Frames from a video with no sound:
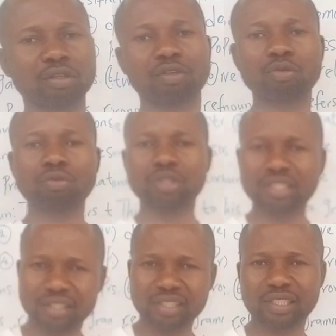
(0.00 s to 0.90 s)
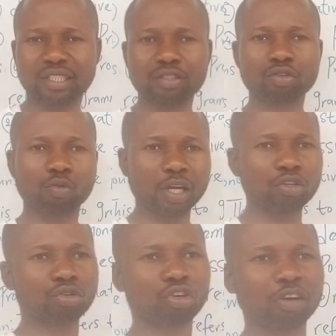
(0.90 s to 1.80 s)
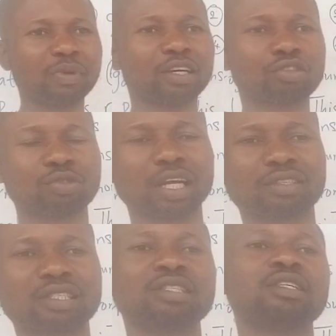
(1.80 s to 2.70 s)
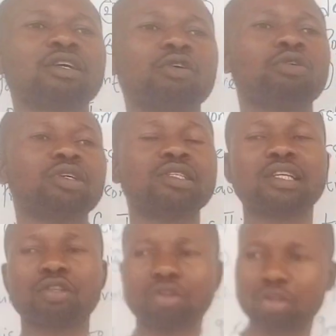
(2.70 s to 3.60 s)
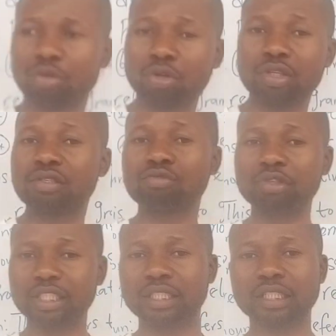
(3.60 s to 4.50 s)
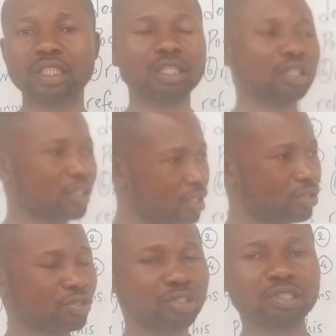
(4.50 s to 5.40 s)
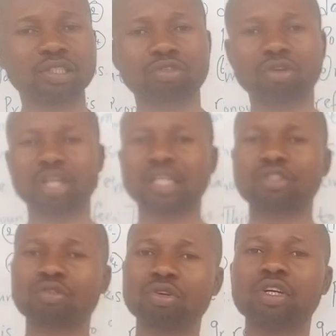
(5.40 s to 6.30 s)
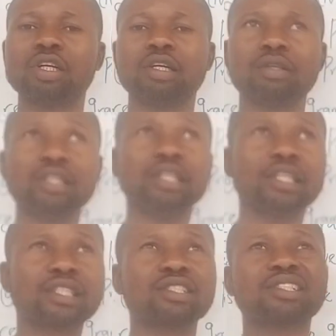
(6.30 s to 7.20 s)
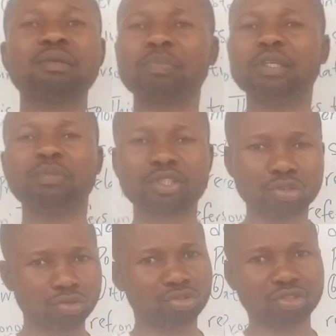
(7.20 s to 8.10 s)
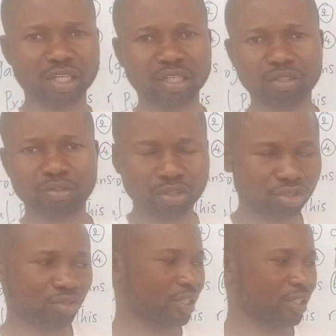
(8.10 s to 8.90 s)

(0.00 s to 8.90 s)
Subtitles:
Who is it? So when you come out, you now see, oh, it's a dog. Oh, it's wind. You see, it's correct. So it simply means neutral. Neutral.